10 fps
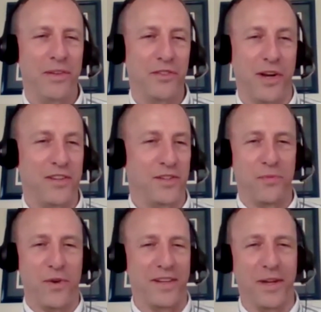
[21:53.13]
So I
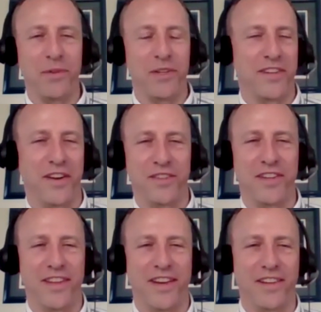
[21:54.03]
just walked up the stairs
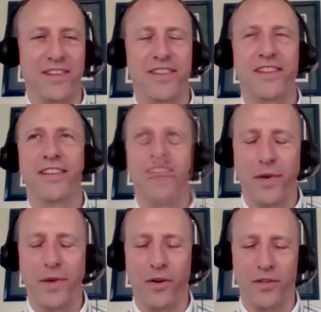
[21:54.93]
to the next
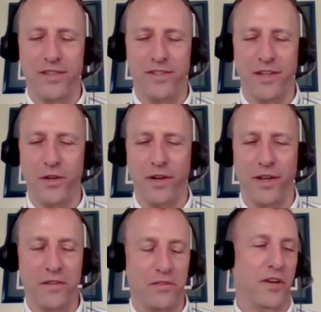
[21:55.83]
R O T C
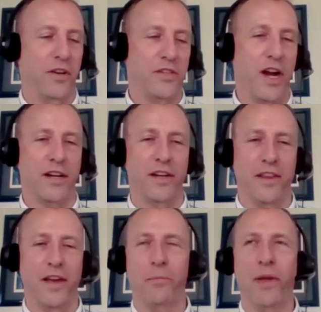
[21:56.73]
unit and started talking
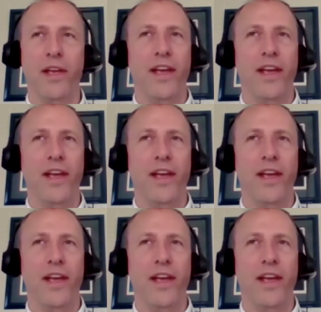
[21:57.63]
to them.